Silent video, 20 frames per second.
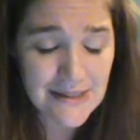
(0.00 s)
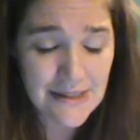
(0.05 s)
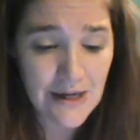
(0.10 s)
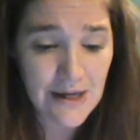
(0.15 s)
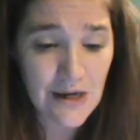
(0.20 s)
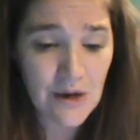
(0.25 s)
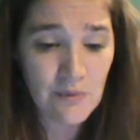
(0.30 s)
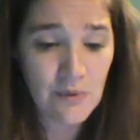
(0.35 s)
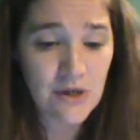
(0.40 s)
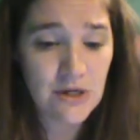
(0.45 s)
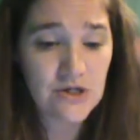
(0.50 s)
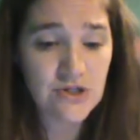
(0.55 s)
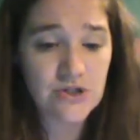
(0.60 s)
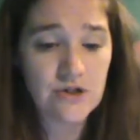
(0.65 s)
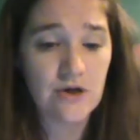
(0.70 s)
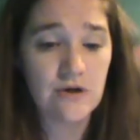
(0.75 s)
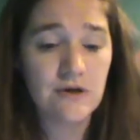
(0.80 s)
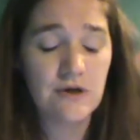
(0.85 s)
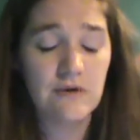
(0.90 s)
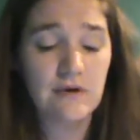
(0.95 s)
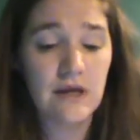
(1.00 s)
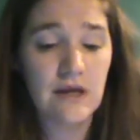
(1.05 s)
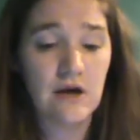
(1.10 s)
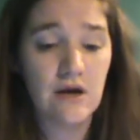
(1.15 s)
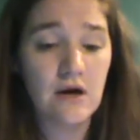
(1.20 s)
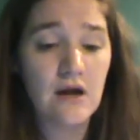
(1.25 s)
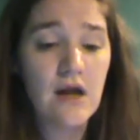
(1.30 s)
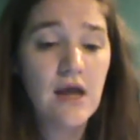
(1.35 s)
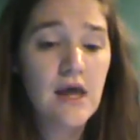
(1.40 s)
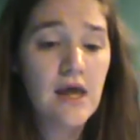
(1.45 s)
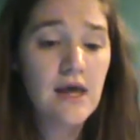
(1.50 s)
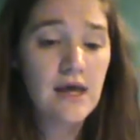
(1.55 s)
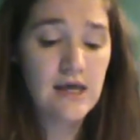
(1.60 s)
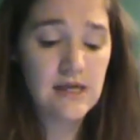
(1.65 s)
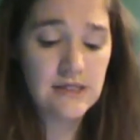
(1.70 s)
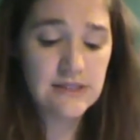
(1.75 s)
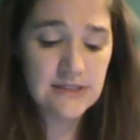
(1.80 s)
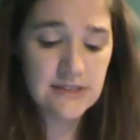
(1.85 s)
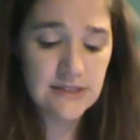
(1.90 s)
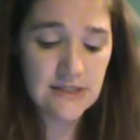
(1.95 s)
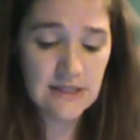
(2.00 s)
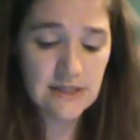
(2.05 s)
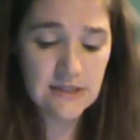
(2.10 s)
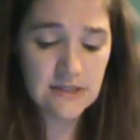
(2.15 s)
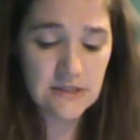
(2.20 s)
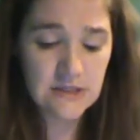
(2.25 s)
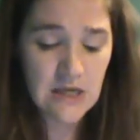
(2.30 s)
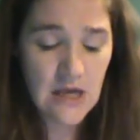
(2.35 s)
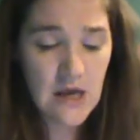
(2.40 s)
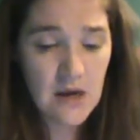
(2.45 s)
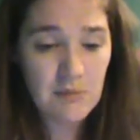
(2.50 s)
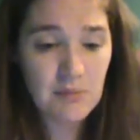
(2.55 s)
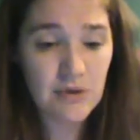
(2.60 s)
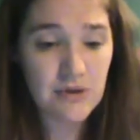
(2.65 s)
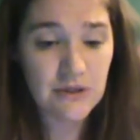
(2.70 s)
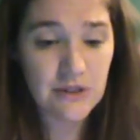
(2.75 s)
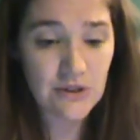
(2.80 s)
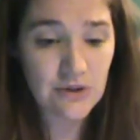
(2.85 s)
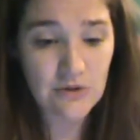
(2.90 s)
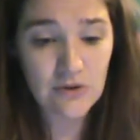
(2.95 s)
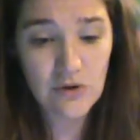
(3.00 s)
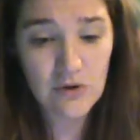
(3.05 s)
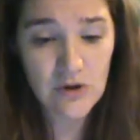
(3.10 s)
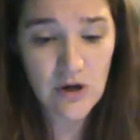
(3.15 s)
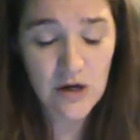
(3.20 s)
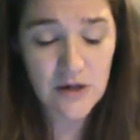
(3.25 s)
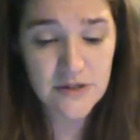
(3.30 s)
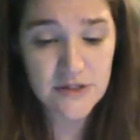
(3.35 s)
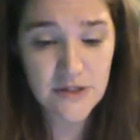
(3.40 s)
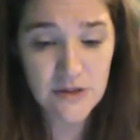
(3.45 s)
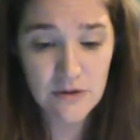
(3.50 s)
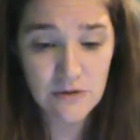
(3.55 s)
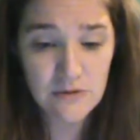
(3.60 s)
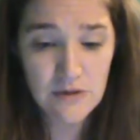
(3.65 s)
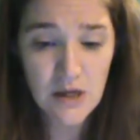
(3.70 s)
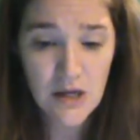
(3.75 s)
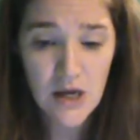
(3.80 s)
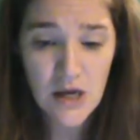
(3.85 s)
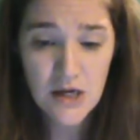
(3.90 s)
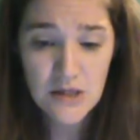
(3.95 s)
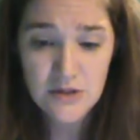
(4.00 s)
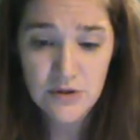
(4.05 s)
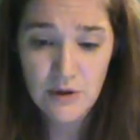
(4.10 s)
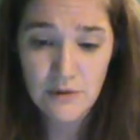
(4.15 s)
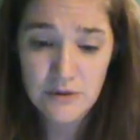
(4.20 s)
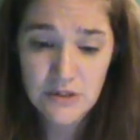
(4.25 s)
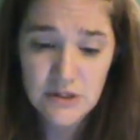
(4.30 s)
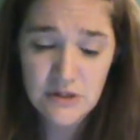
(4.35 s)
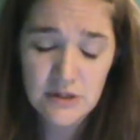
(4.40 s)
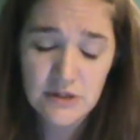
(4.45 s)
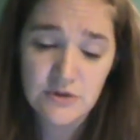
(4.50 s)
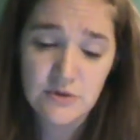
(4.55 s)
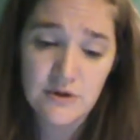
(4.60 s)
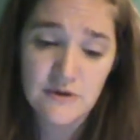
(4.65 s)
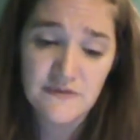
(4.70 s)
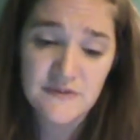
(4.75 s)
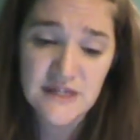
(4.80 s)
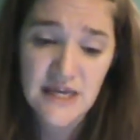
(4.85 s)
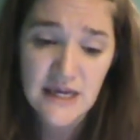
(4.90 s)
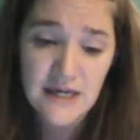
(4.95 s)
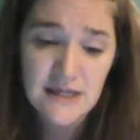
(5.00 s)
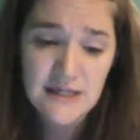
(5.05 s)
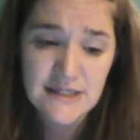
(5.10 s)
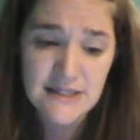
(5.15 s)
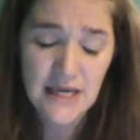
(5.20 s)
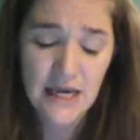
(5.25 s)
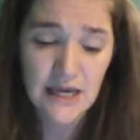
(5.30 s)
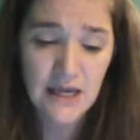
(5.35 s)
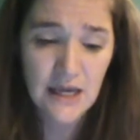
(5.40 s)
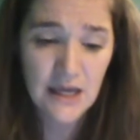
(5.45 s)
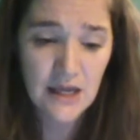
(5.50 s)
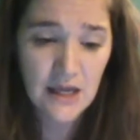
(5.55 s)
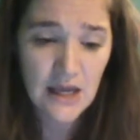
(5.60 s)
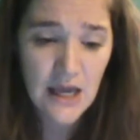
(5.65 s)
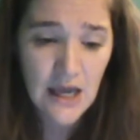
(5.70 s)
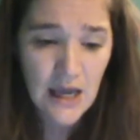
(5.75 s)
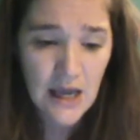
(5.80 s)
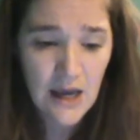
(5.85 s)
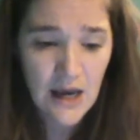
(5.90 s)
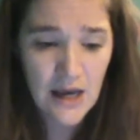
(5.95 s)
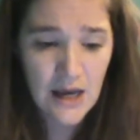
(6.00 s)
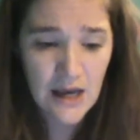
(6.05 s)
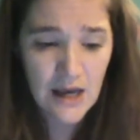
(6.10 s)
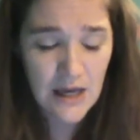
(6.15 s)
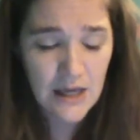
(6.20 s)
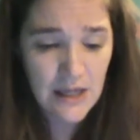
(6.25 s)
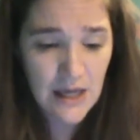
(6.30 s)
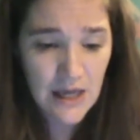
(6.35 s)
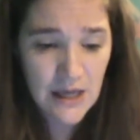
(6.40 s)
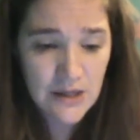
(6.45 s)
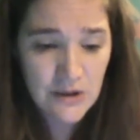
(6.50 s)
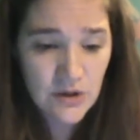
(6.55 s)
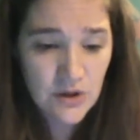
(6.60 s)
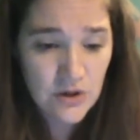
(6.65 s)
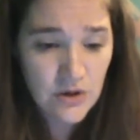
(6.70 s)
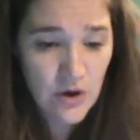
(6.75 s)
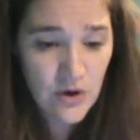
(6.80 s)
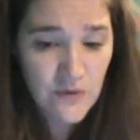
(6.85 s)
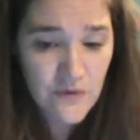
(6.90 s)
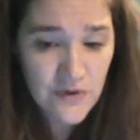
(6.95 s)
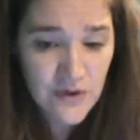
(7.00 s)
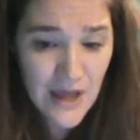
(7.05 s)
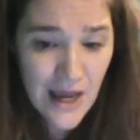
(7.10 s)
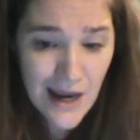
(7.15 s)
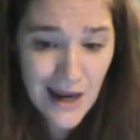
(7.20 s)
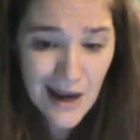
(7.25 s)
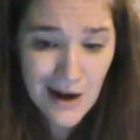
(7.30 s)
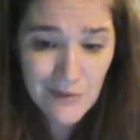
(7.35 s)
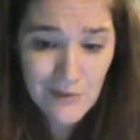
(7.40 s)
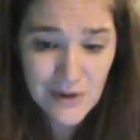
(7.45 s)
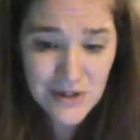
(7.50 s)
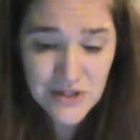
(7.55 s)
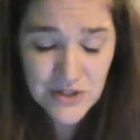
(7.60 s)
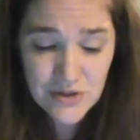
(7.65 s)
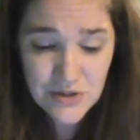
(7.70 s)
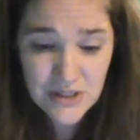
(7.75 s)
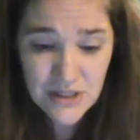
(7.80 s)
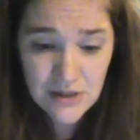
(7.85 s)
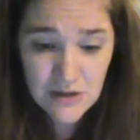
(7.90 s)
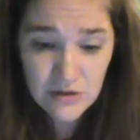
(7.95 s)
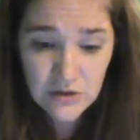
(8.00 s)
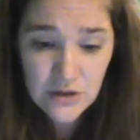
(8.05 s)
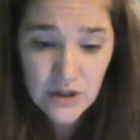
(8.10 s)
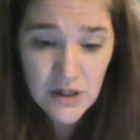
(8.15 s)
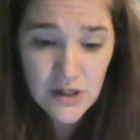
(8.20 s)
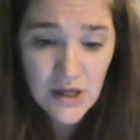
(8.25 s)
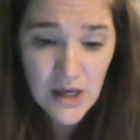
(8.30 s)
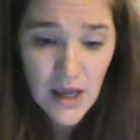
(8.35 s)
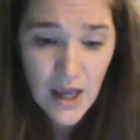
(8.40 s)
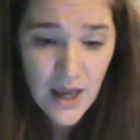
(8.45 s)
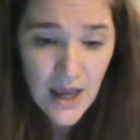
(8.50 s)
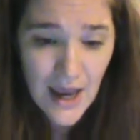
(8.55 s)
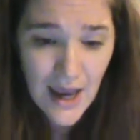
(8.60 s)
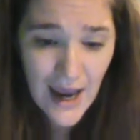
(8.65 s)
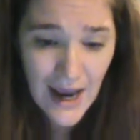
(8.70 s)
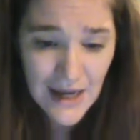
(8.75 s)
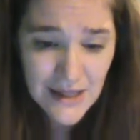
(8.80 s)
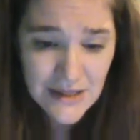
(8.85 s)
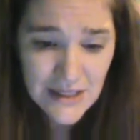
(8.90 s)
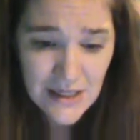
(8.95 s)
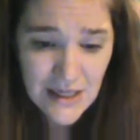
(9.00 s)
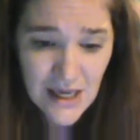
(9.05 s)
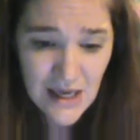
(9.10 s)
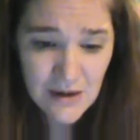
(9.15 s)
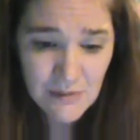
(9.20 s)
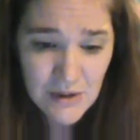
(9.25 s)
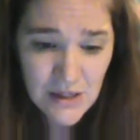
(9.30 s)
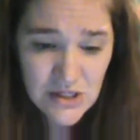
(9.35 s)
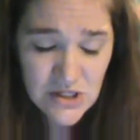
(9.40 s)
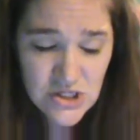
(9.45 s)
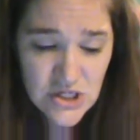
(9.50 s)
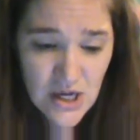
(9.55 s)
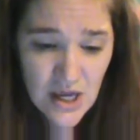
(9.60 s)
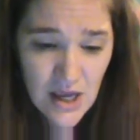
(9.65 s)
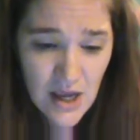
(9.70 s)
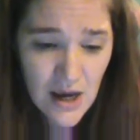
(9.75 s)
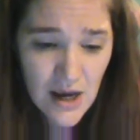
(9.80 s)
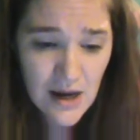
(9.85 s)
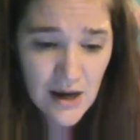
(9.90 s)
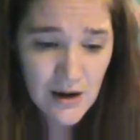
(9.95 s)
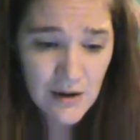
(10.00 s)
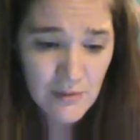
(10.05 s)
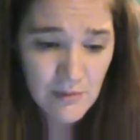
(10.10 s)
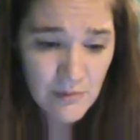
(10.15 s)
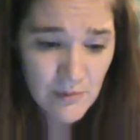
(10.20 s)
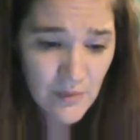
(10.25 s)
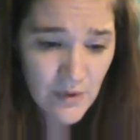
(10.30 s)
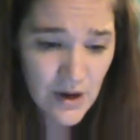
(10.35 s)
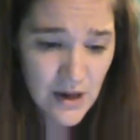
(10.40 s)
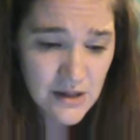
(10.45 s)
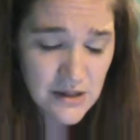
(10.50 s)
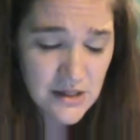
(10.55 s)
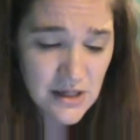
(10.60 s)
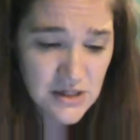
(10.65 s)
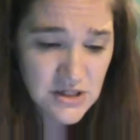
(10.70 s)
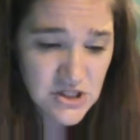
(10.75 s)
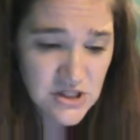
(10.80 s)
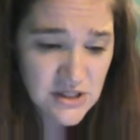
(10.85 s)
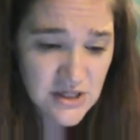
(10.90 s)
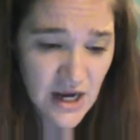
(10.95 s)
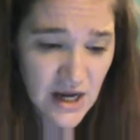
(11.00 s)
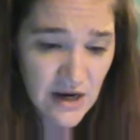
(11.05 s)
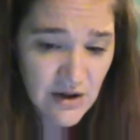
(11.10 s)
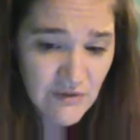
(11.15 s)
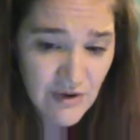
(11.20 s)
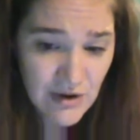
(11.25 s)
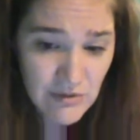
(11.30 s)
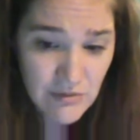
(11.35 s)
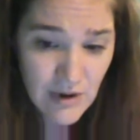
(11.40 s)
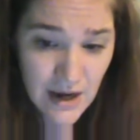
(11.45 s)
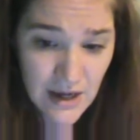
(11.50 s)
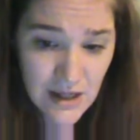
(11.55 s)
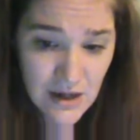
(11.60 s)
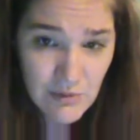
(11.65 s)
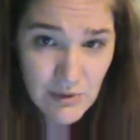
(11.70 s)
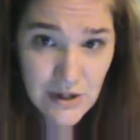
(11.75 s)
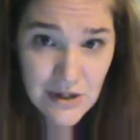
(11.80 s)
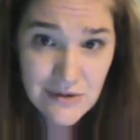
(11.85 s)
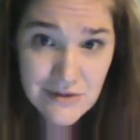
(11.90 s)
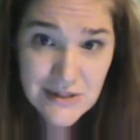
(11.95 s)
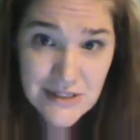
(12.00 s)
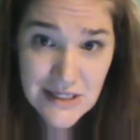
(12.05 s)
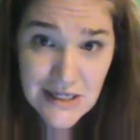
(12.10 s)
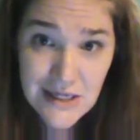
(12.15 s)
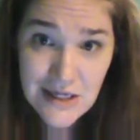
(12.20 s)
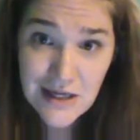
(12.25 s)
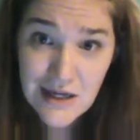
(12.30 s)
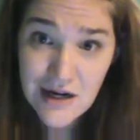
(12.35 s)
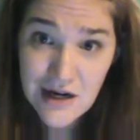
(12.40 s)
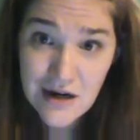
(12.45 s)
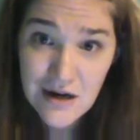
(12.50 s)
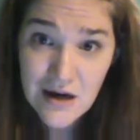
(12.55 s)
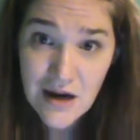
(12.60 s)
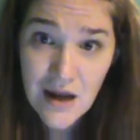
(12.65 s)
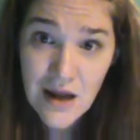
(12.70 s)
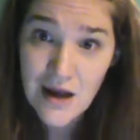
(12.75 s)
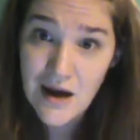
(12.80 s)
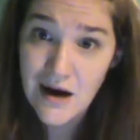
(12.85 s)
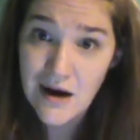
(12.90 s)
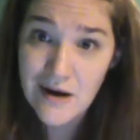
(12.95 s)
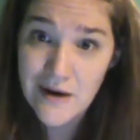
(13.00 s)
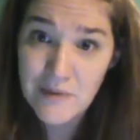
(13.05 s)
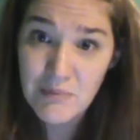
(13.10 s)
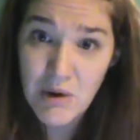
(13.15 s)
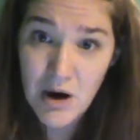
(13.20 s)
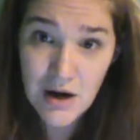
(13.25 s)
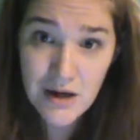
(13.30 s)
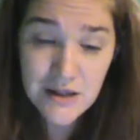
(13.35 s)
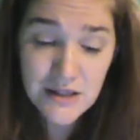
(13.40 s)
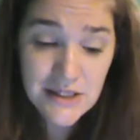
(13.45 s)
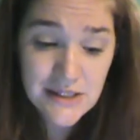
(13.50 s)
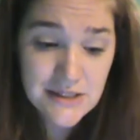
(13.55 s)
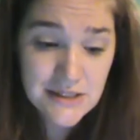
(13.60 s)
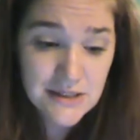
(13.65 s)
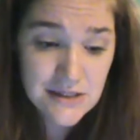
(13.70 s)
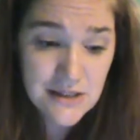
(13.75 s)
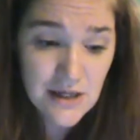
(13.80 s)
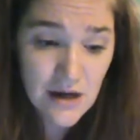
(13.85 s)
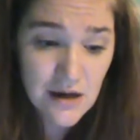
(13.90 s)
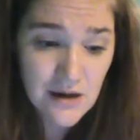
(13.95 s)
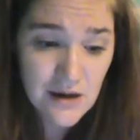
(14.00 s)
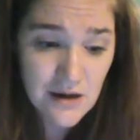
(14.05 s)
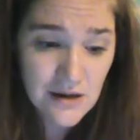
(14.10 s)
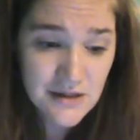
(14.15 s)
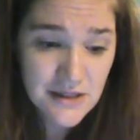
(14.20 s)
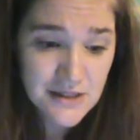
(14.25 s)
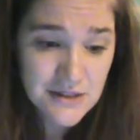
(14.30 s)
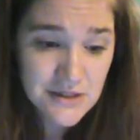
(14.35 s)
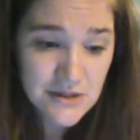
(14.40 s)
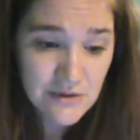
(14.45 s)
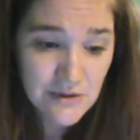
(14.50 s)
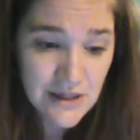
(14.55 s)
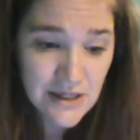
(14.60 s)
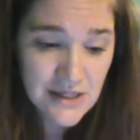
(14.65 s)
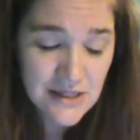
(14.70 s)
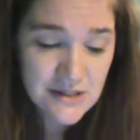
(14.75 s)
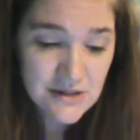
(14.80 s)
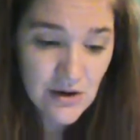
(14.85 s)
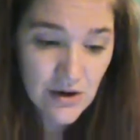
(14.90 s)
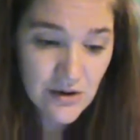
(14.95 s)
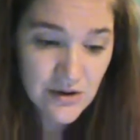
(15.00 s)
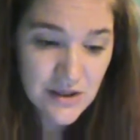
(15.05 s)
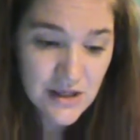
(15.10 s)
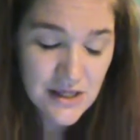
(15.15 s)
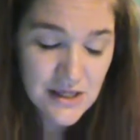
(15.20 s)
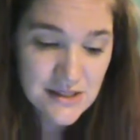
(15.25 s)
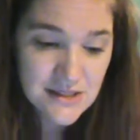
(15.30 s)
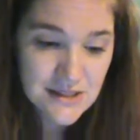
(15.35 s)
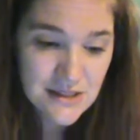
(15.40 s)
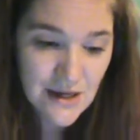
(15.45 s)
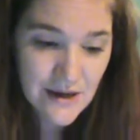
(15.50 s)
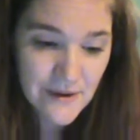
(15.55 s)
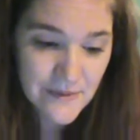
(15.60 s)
slide I want to show you here is this political cartoon. So I want you to sort of take a second and look over that. I want you to look at the image. It's just kind of ironic what you see here on this screen is all these